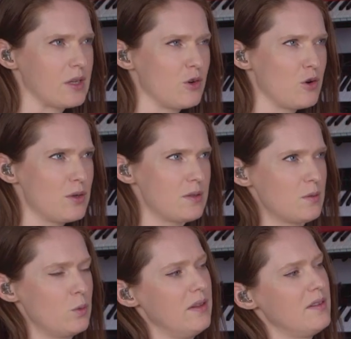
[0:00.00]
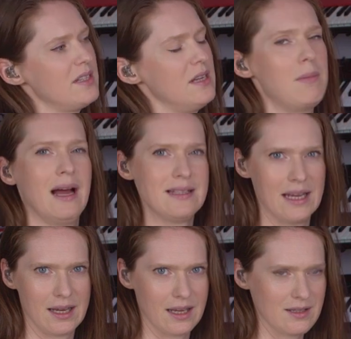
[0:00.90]
crossed with
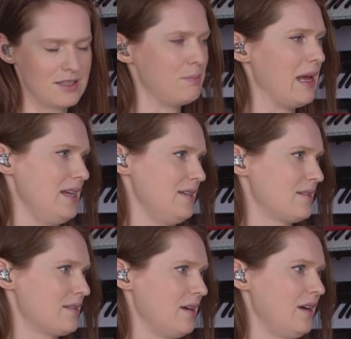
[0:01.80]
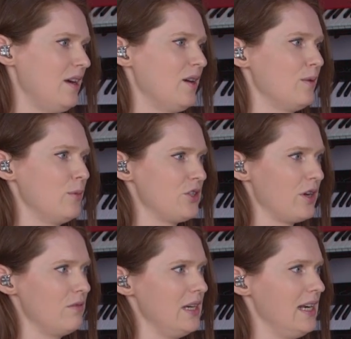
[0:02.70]
cinematic space, which I
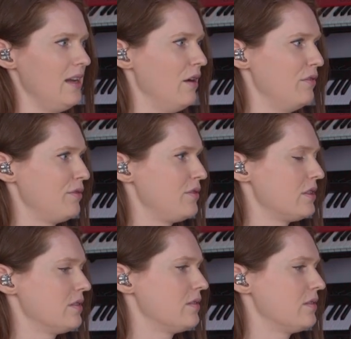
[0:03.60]
really loved.